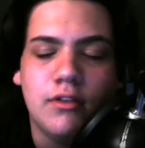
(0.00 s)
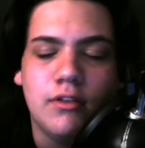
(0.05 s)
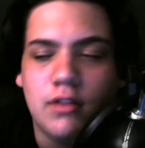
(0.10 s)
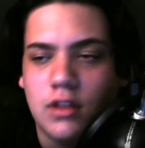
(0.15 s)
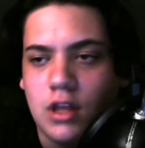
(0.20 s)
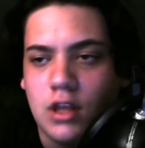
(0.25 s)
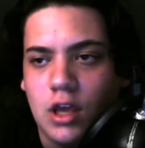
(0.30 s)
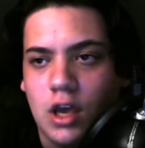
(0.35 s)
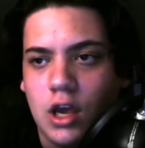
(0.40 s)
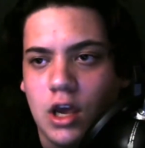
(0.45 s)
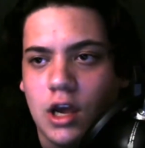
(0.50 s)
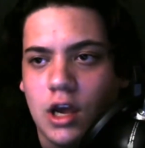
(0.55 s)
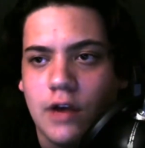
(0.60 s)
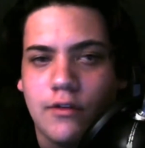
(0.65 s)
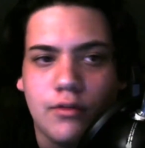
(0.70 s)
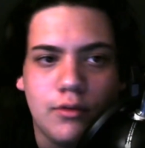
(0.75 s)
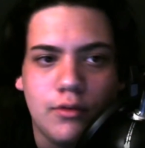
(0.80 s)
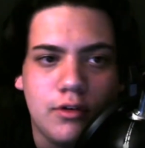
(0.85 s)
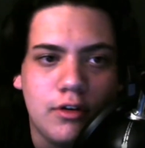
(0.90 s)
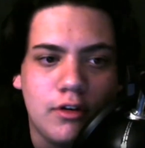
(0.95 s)
and the
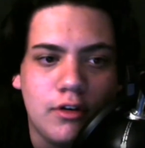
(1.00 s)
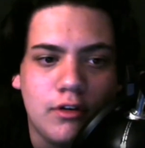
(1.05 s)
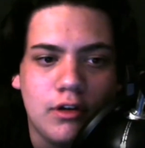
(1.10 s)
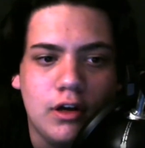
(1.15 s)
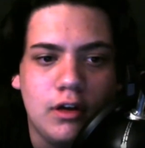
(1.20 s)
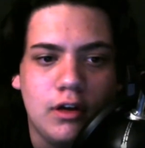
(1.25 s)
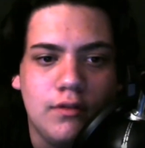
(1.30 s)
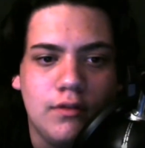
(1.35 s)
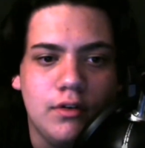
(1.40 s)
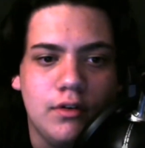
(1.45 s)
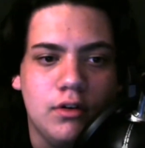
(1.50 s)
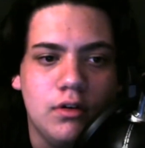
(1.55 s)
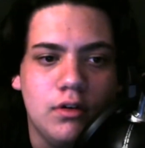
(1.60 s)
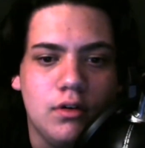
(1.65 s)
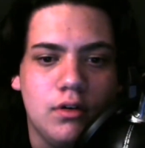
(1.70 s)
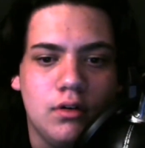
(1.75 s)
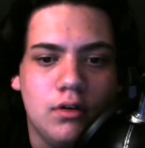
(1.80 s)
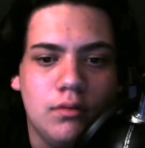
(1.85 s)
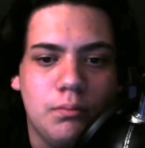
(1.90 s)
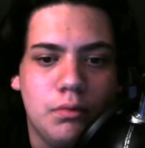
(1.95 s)
Avs, which has kind of
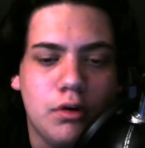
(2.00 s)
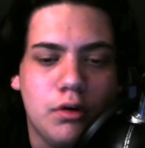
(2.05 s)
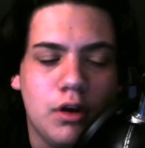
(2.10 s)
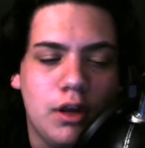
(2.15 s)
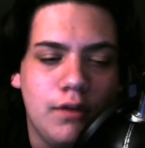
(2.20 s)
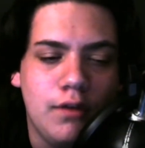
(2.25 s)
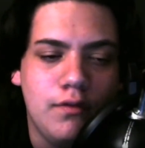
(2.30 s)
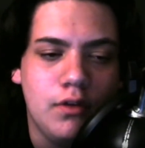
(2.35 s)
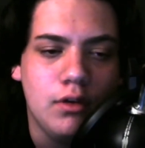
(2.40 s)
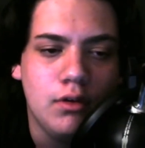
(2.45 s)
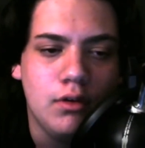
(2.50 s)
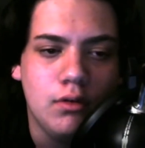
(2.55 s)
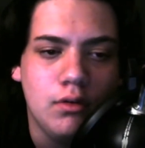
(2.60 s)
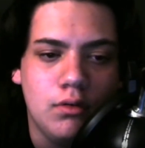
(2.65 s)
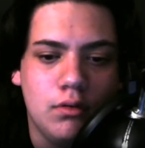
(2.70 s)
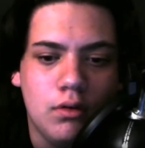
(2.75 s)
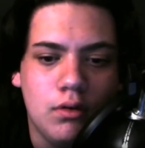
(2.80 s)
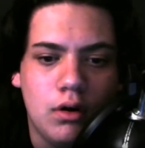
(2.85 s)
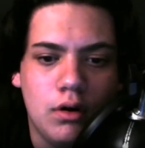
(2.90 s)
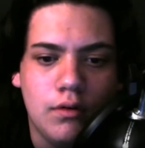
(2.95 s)
a
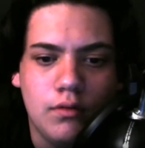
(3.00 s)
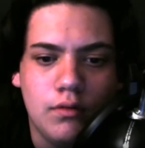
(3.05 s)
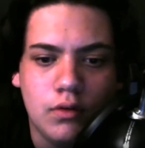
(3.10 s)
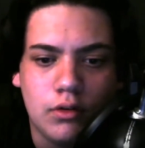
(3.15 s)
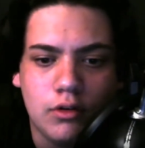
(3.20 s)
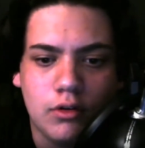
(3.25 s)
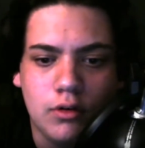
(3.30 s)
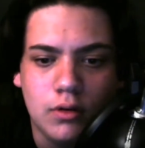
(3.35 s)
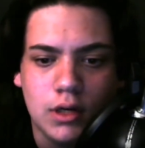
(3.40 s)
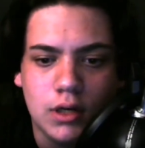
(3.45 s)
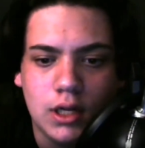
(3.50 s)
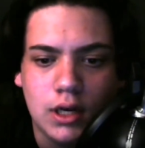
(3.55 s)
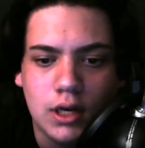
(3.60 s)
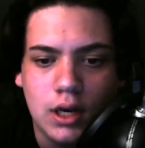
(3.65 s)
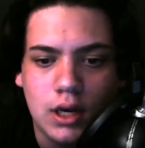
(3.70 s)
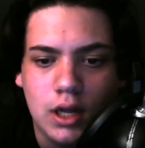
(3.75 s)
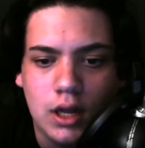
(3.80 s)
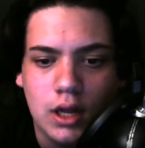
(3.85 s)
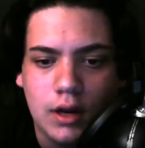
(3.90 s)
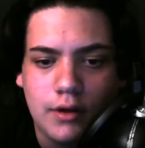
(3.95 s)
preview of what's going on
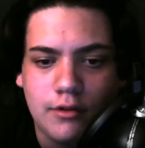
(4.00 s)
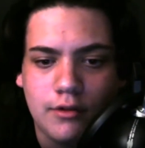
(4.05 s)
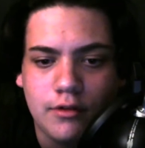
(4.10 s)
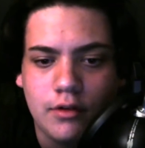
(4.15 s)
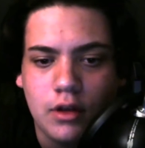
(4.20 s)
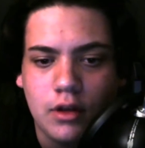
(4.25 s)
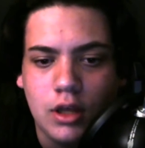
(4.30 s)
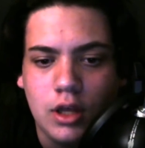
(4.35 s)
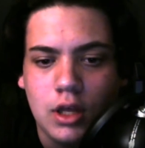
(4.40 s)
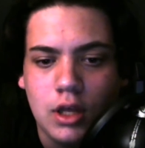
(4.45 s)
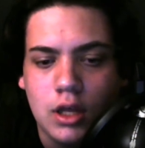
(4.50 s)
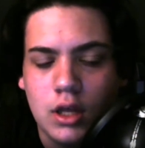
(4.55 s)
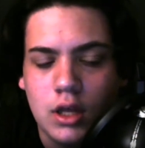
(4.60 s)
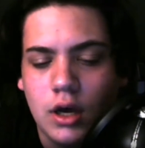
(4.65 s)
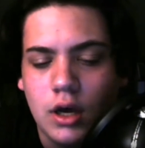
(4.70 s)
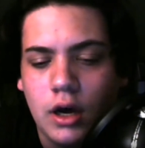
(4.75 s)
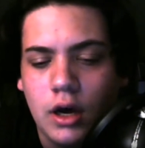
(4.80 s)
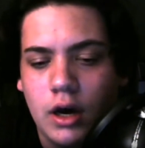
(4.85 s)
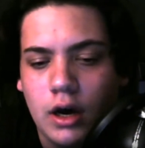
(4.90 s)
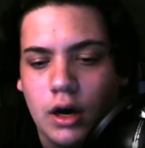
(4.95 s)
next.
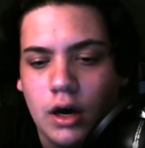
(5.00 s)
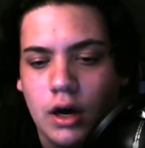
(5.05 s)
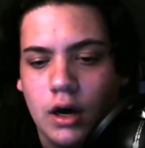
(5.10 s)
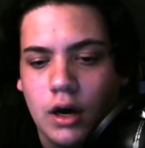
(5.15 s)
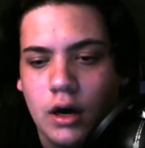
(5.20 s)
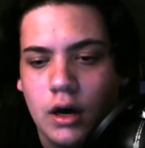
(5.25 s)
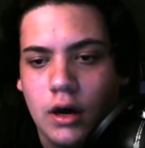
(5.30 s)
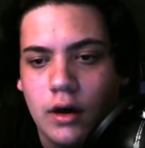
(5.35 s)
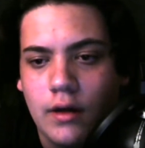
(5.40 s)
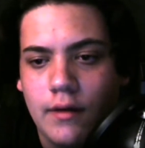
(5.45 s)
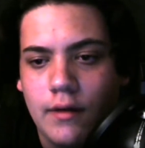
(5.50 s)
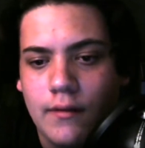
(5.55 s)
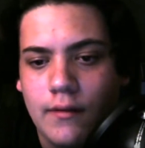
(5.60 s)
I